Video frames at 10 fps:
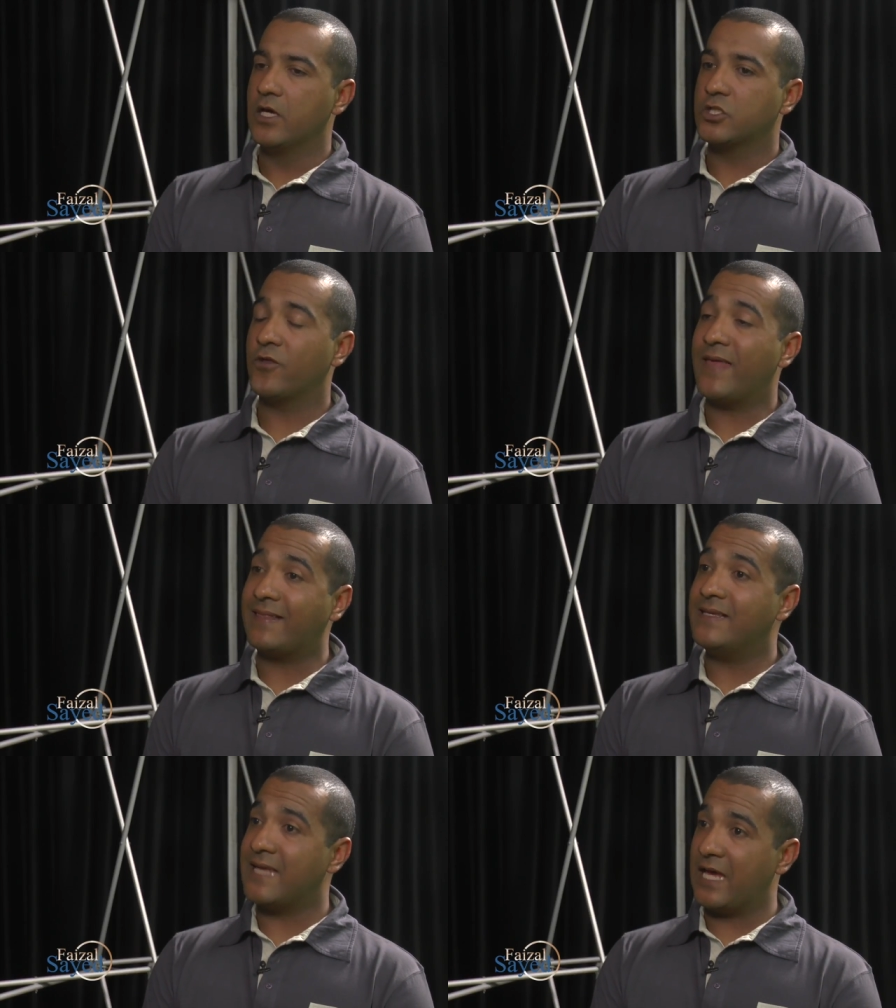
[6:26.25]
So
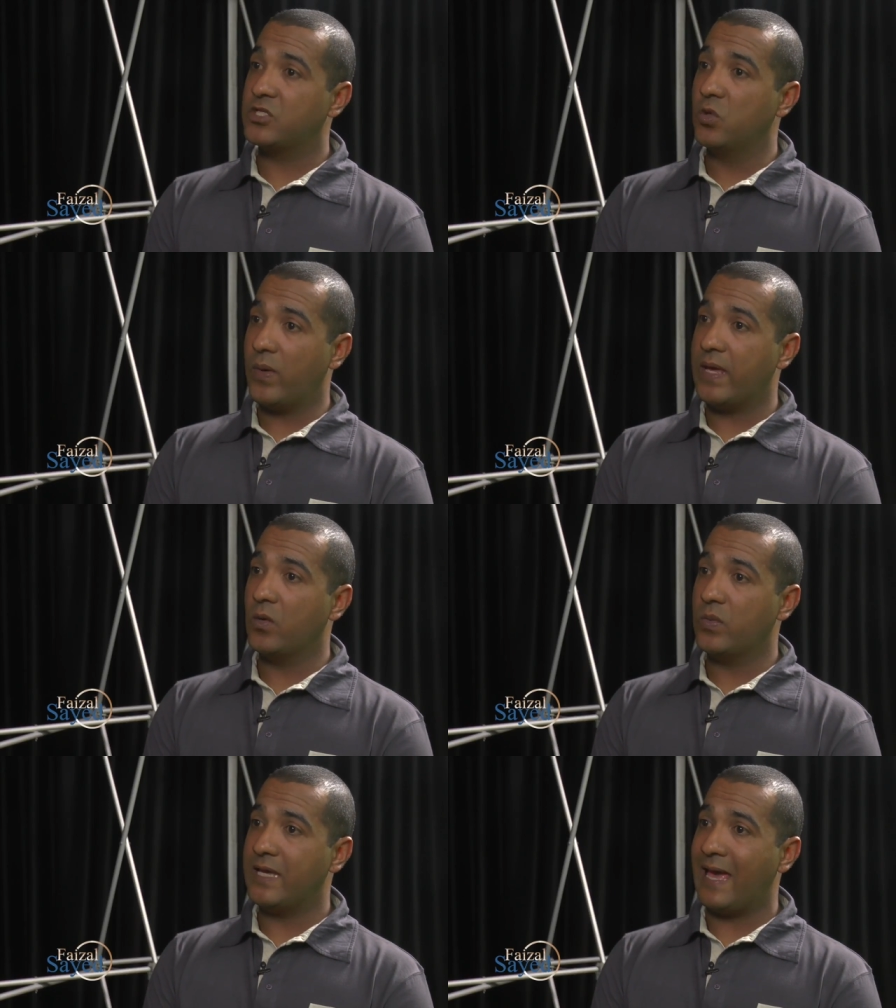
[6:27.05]
that is actually where
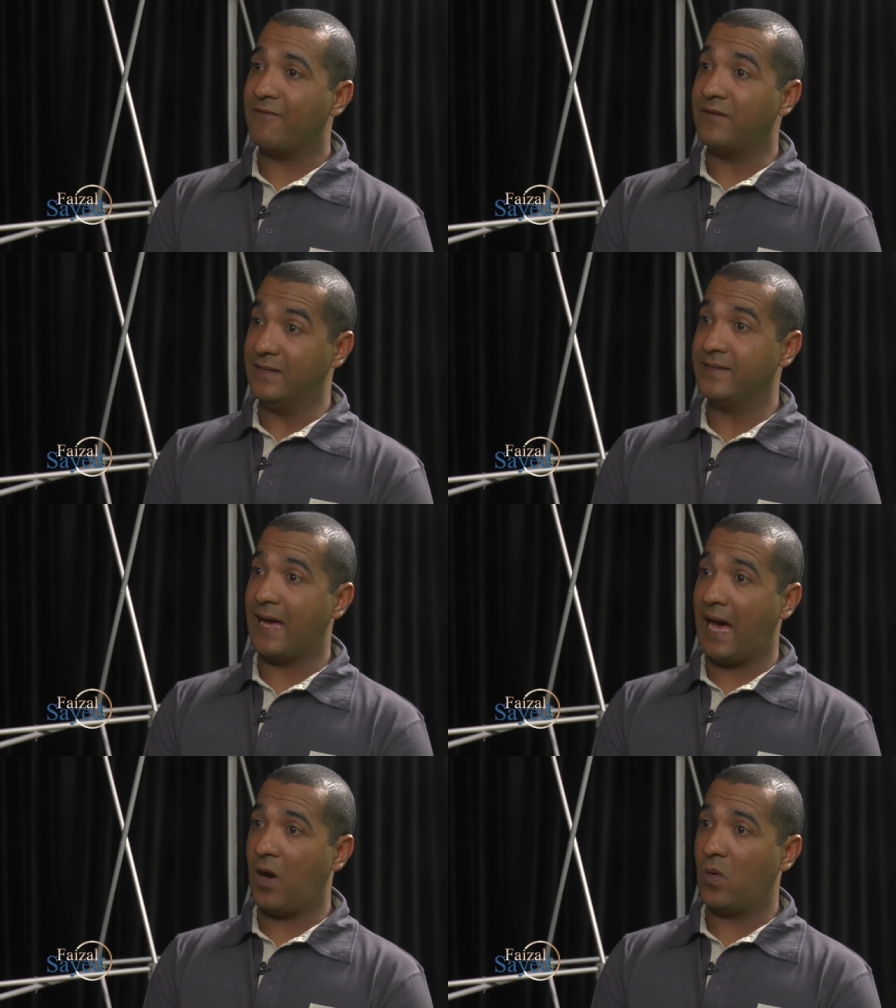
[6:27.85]
we have learned
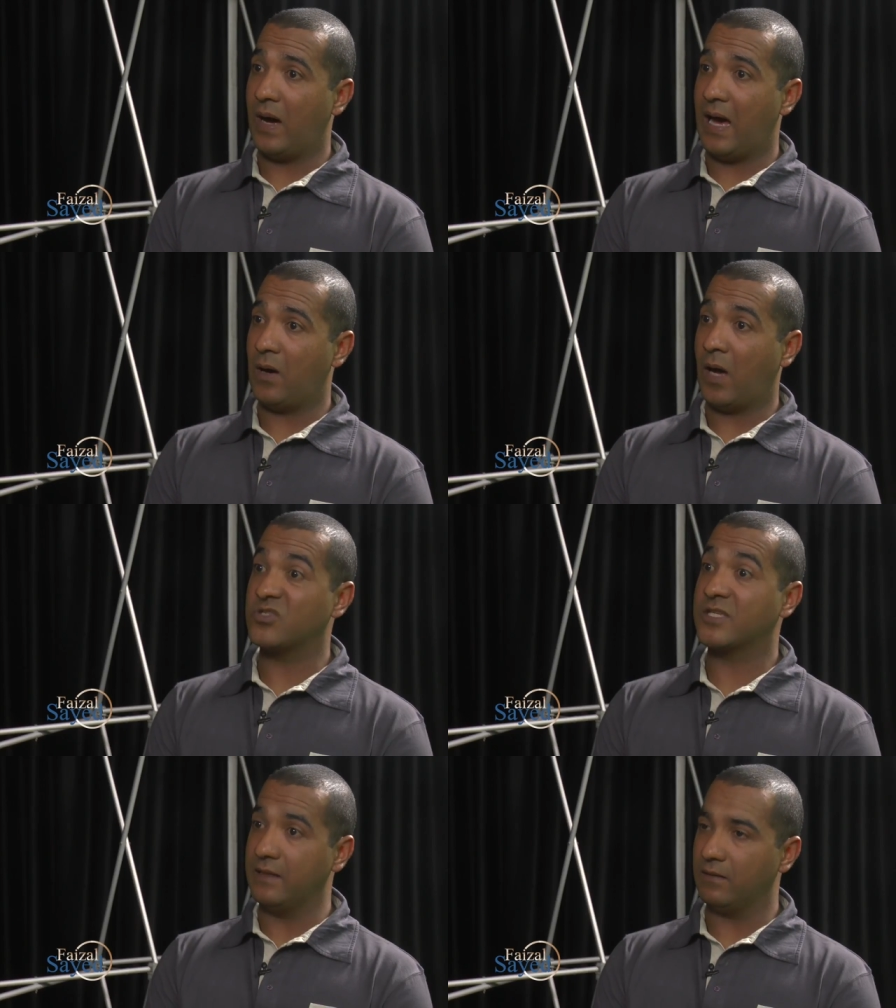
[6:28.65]
our
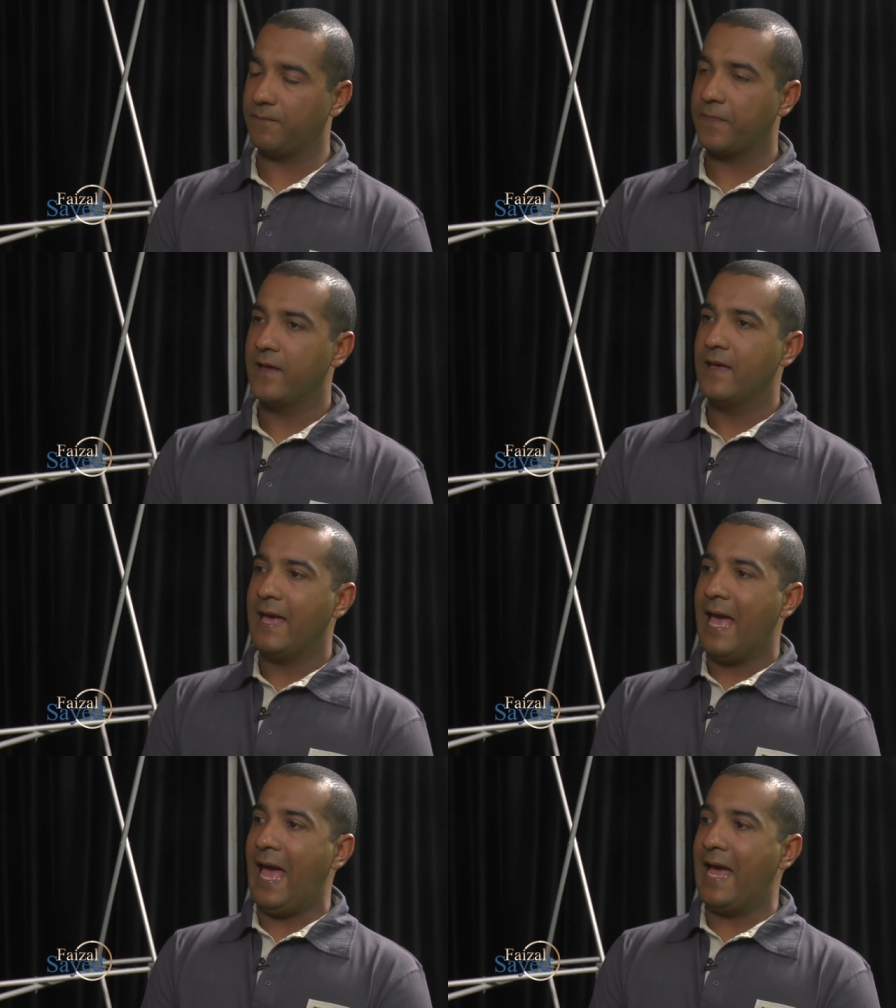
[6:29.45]
skill.
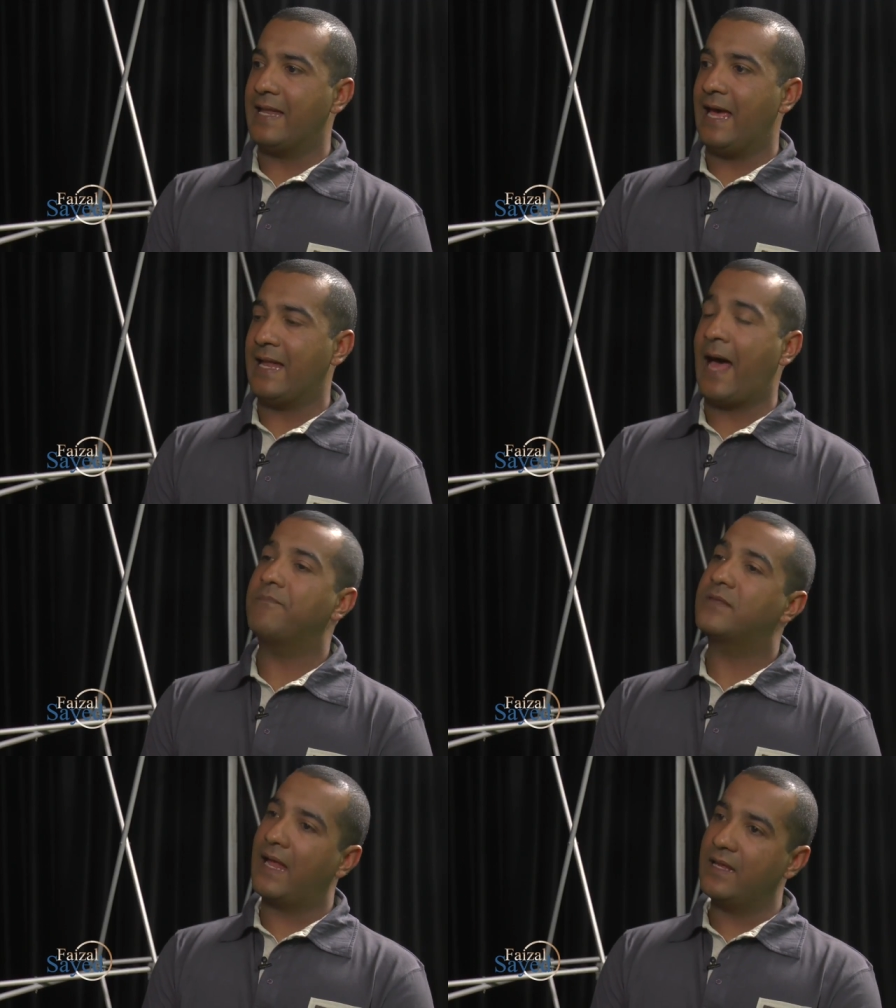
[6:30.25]
And
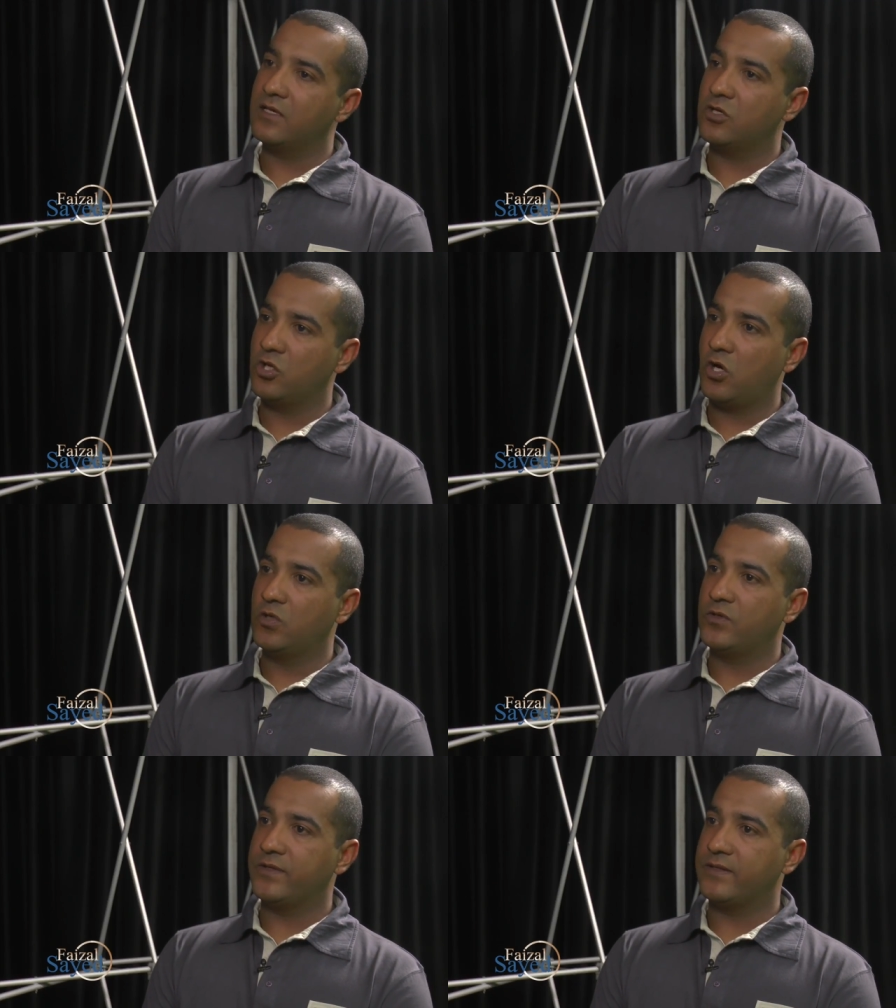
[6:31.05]
I'm telling, you know,